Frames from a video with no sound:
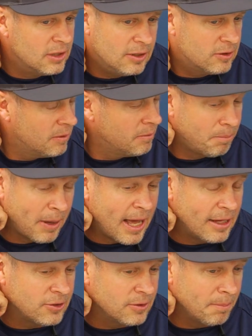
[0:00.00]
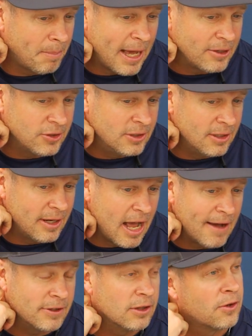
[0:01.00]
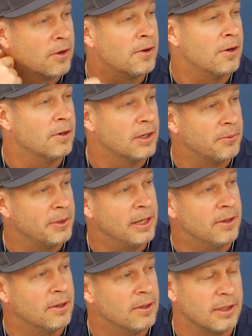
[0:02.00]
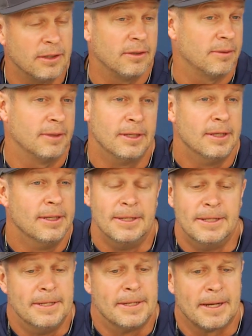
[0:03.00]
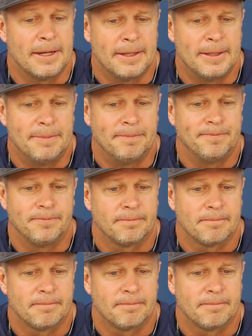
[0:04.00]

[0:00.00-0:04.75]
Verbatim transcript: He's a pas- passionate and avid learner and reader, and um,